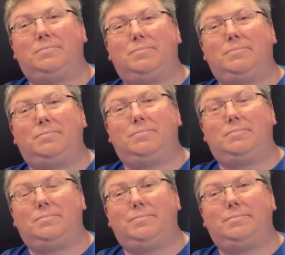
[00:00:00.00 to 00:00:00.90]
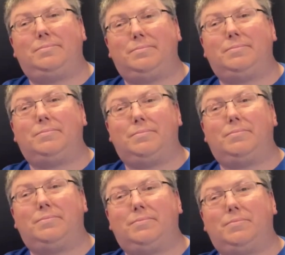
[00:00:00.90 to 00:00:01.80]

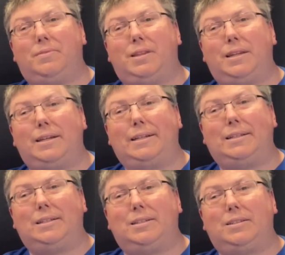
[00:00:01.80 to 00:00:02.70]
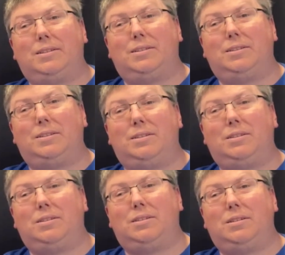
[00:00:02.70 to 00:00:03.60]

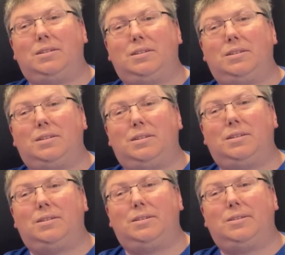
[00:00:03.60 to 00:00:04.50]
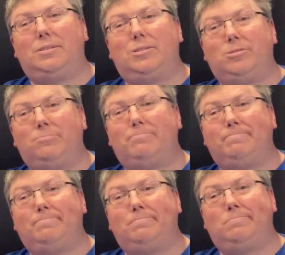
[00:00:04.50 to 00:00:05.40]

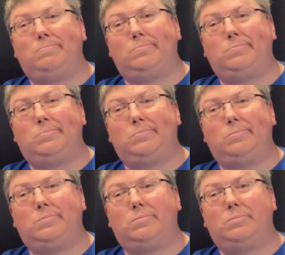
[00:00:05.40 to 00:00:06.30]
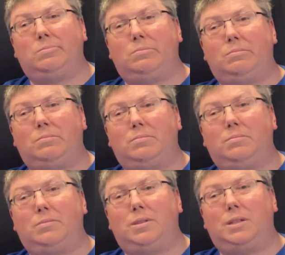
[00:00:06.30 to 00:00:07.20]

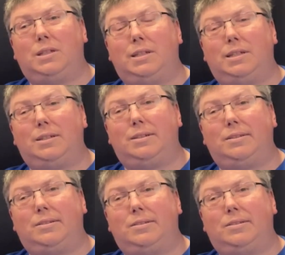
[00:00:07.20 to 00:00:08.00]
No words are spoken by the person on screen.